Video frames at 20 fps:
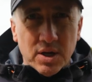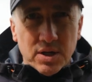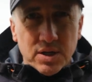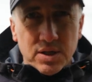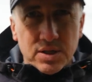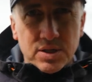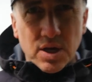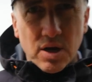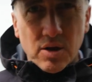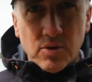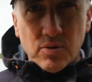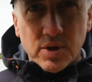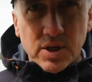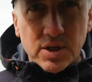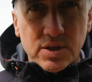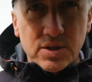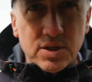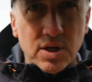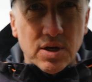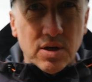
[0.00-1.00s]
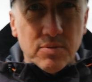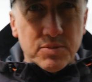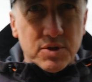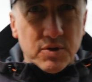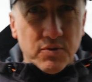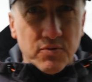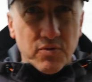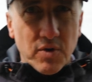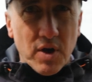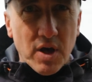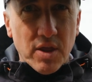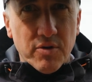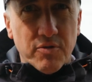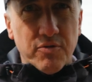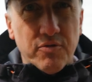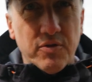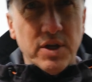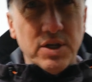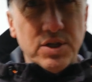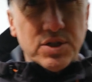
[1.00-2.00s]
So in terms of other
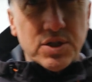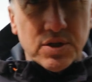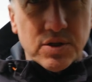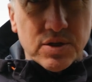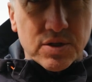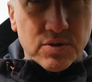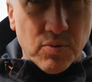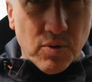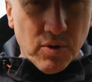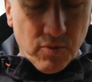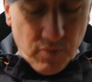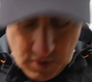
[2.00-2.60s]
features, what have